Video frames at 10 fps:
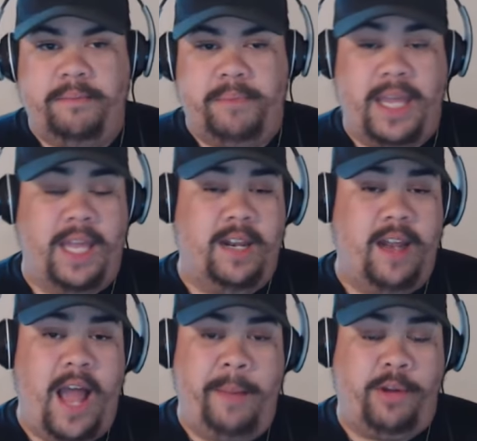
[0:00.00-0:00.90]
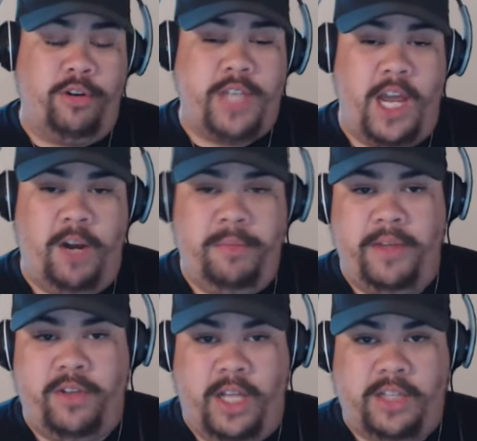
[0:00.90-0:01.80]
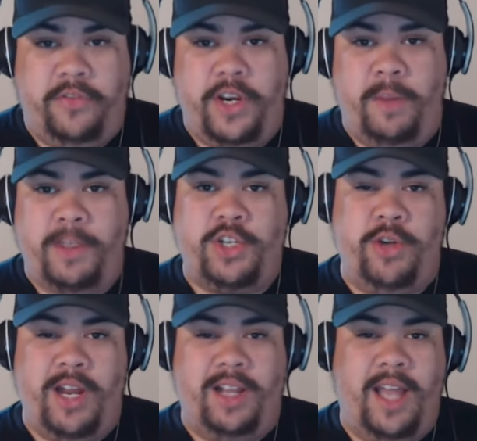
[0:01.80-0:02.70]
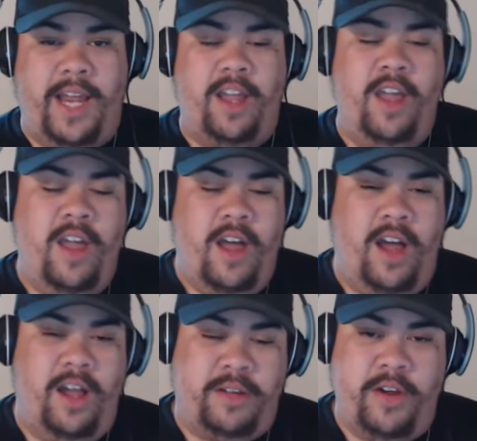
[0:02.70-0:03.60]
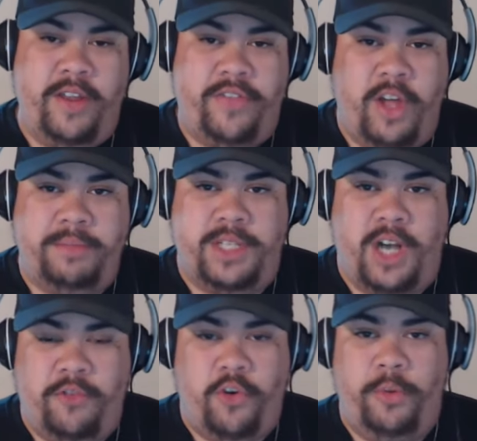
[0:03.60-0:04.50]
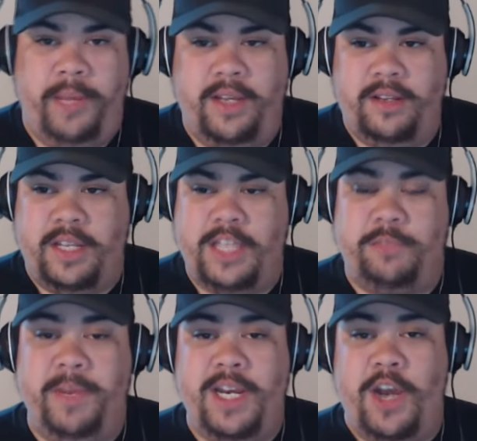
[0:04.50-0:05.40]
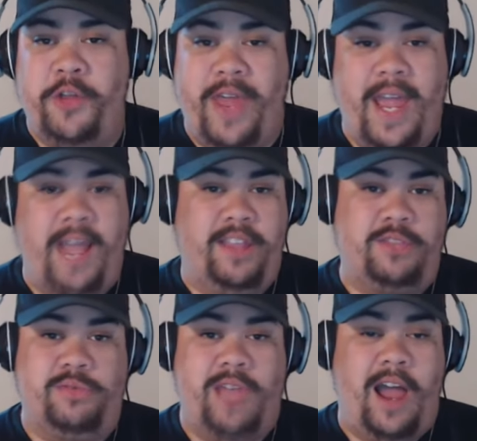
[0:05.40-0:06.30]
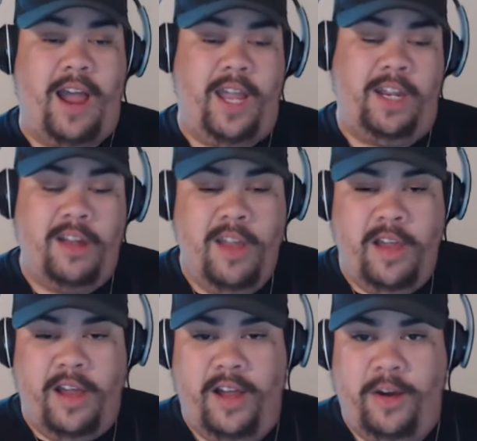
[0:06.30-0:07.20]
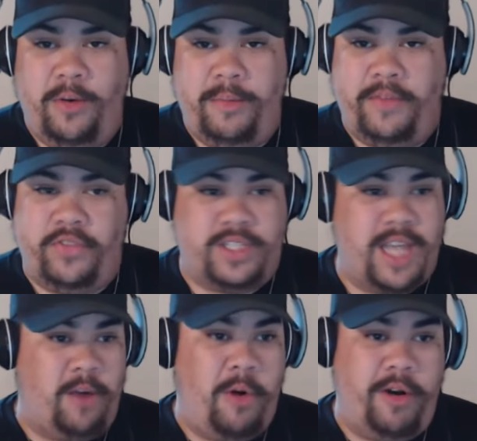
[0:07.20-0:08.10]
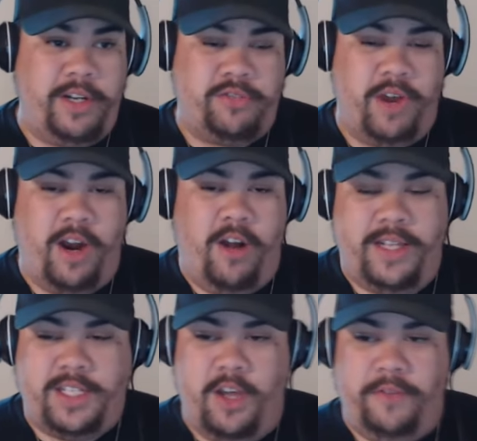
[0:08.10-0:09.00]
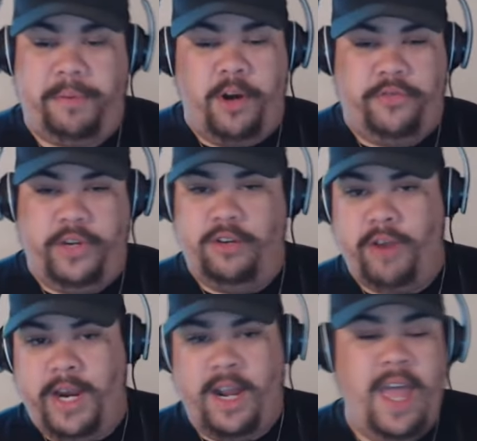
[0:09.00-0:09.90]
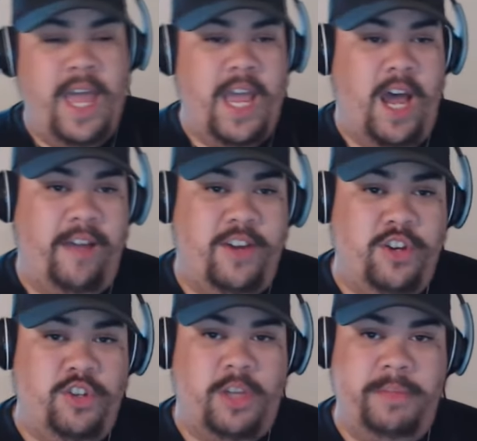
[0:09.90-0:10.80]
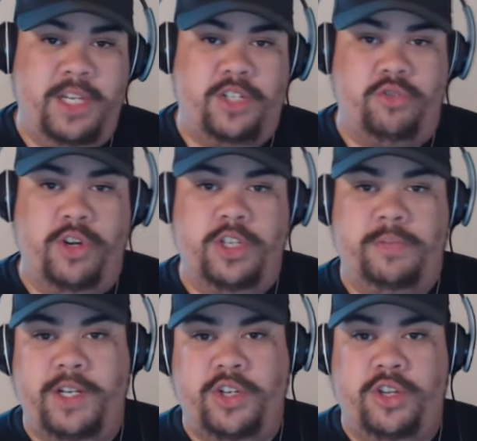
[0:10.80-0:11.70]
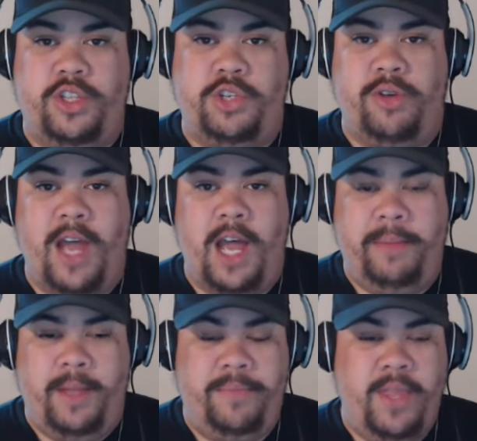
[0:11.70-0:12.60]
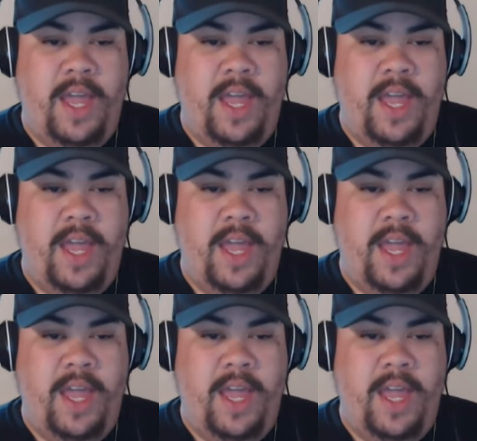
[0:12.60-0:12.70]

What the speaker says: again, I'm Coach Tatum. If you liked the video, make sure you hit a like. Go ahead and thumbs it up for me. It lets me know that, hey, this was alright. If the sound quality is great, all that stuff, perfect, great. If you do some of these drills, make sure that you comment.